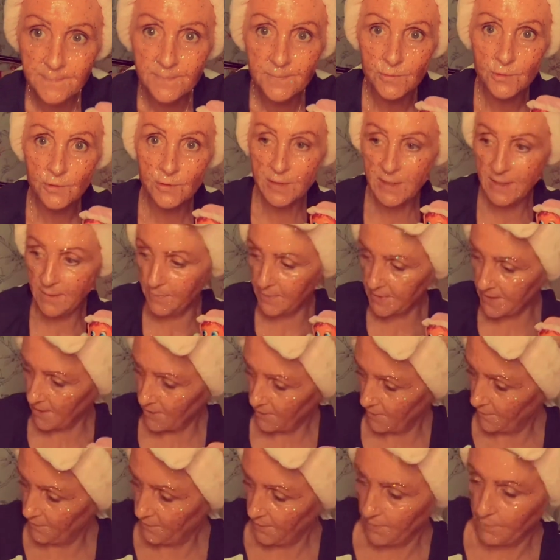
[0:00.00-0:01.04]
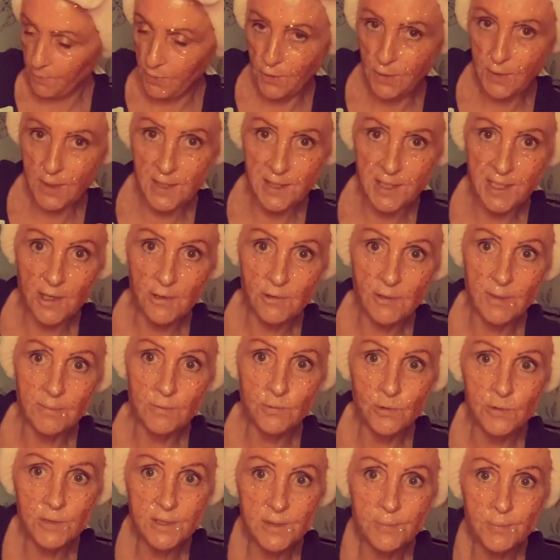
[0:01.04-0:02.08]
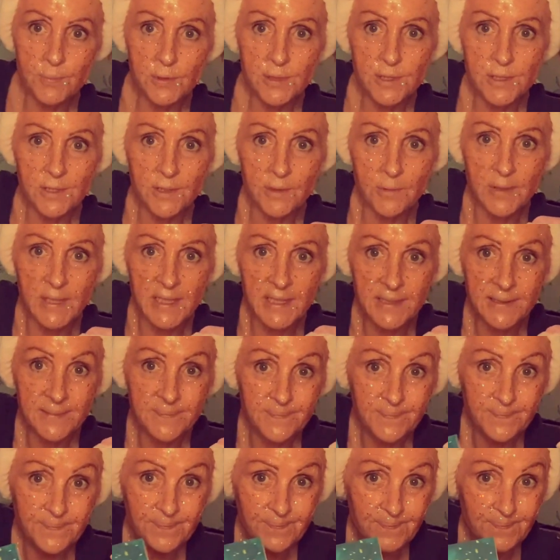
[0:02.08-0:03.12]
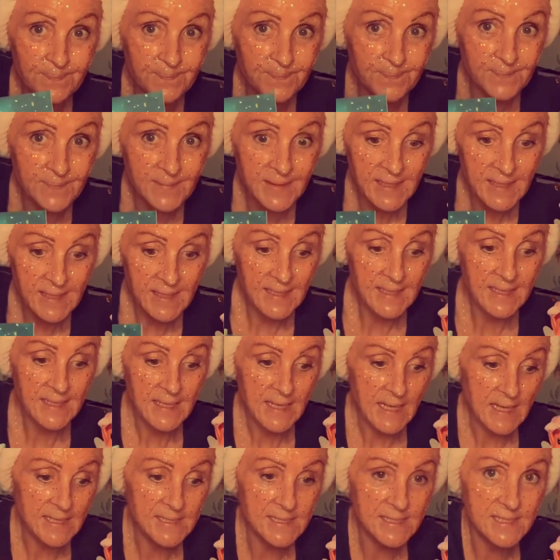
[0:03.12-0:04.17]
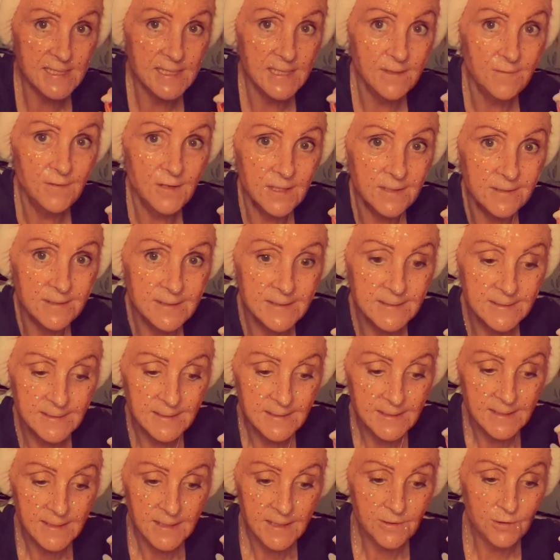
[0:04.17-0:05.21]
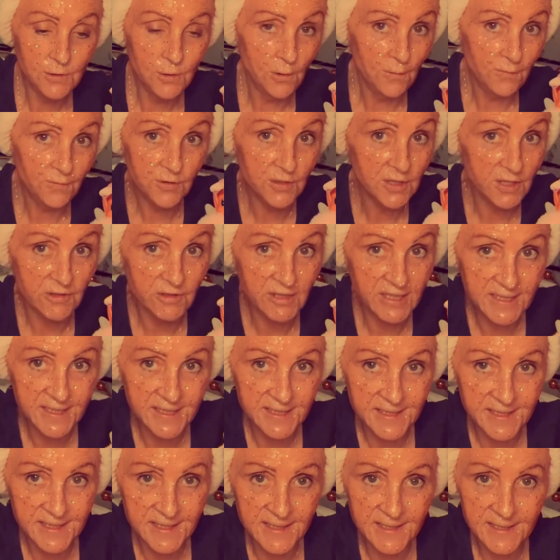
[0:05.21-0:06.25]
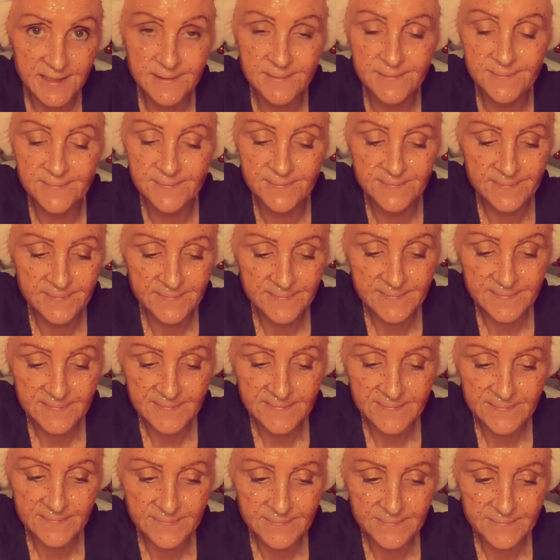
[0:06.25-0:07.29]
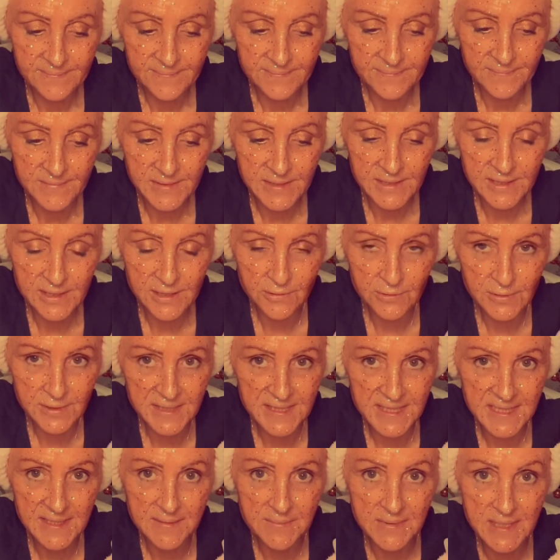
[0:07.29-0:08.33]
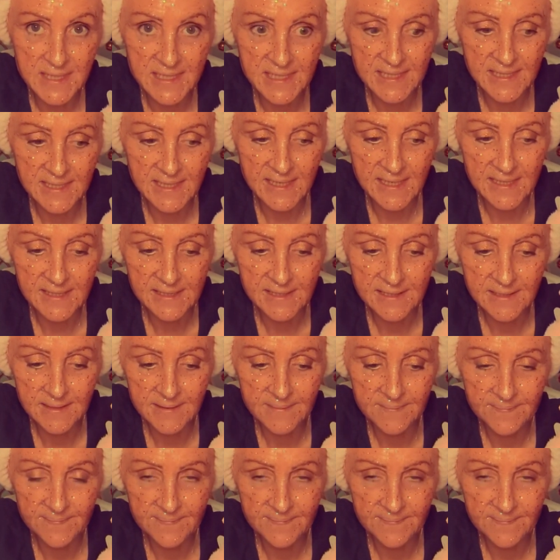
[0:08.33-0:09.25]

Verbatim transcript: So that was a lovely book and now I'm going to put it away and save it. Not for a rainy day until the day Macy gets it.